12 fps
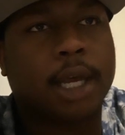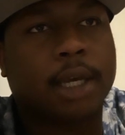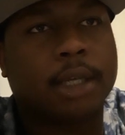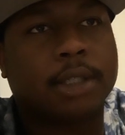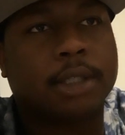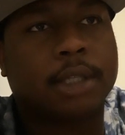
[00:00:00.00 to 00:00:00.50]
that
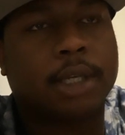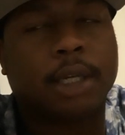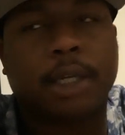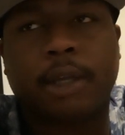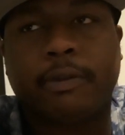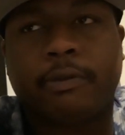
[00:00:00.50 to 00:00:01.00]
could
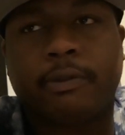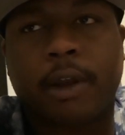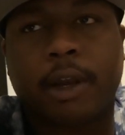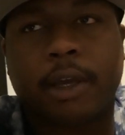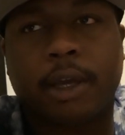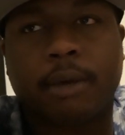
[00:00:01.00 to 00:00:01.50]
could get in
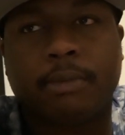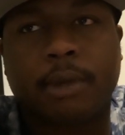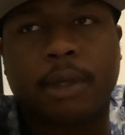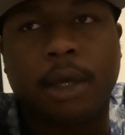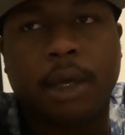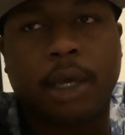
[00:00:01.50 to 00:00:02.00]
front of him
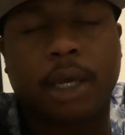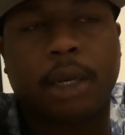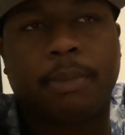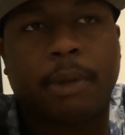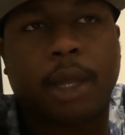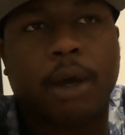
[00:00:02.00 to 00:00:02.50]
in
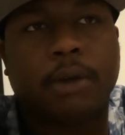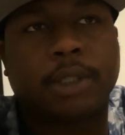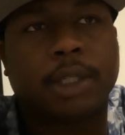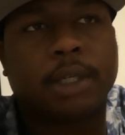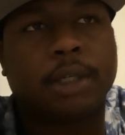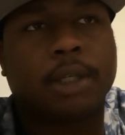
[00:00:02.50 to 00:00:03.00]
the playoffs.
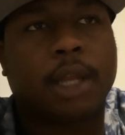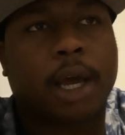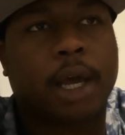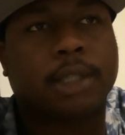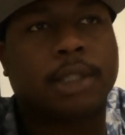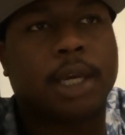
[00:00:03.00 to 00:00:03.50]
See,
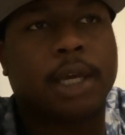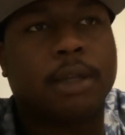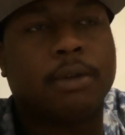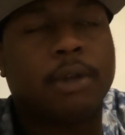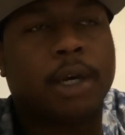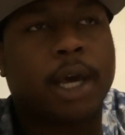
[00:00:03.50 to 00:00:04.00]
like I said,
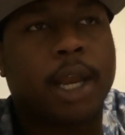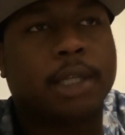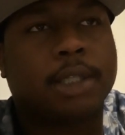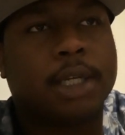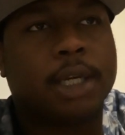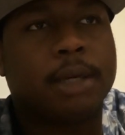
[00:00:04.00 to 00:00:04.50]
you look at
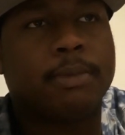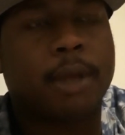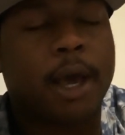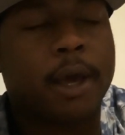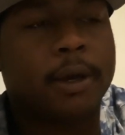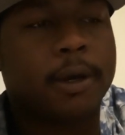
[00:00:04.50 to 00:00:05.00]
a team
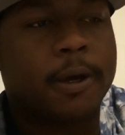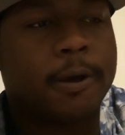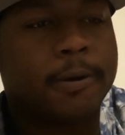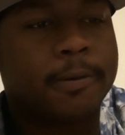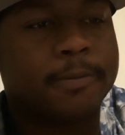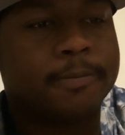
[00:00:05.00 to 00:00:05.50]
like
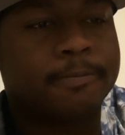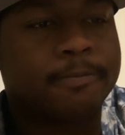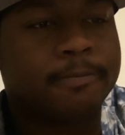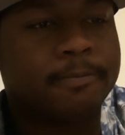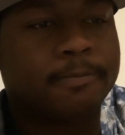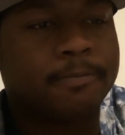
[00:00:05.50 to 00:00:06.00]
um,
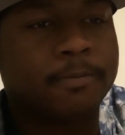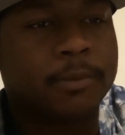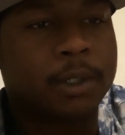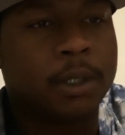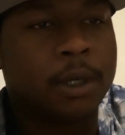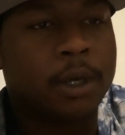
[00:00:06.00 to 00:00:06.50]

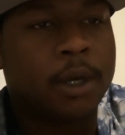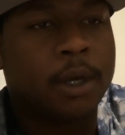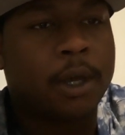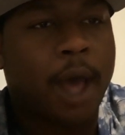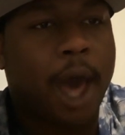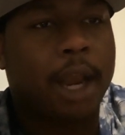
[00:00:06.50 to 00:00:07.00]

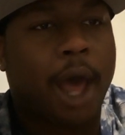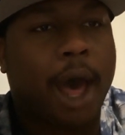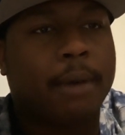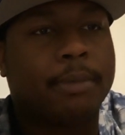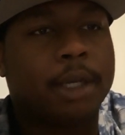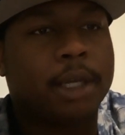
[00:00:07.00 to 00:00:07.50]
I
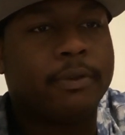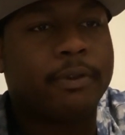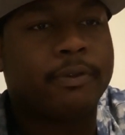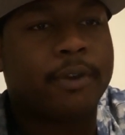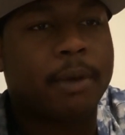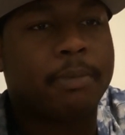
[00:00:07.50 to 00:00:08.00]
I believe
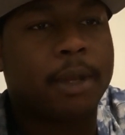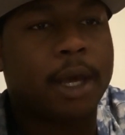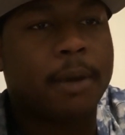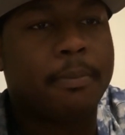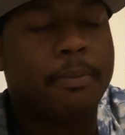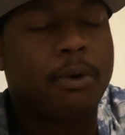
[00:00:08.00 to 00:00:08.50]
if they
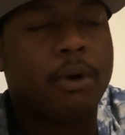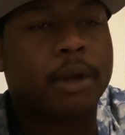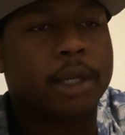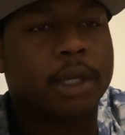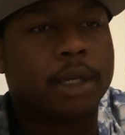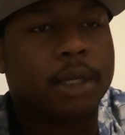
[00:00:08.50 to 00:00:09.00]
played
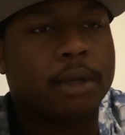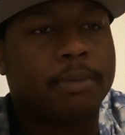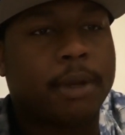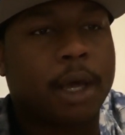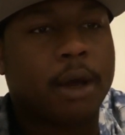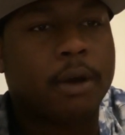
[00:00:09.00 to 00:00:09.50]
Portland in the
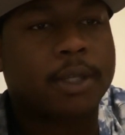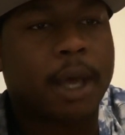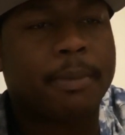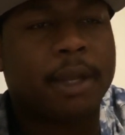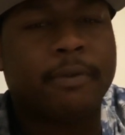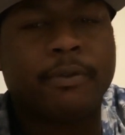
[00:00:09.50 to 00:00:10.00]
playoffs,
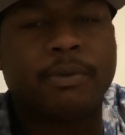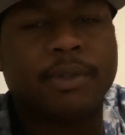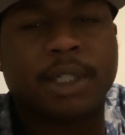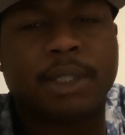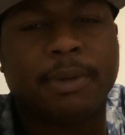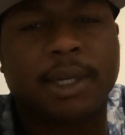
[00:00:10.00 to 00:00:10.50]
I believe it
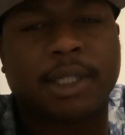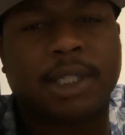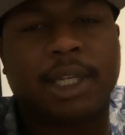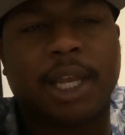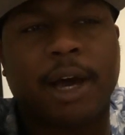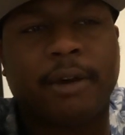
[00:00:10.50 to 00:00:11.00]
would just be a
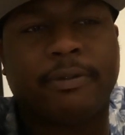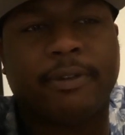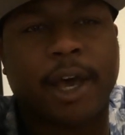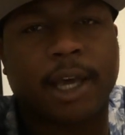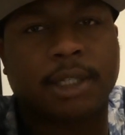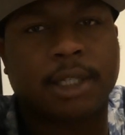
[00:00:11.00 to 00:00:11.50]

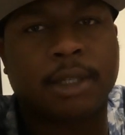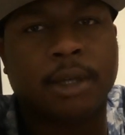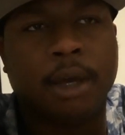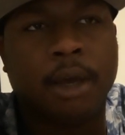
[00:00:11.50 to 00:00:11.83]
slugfest.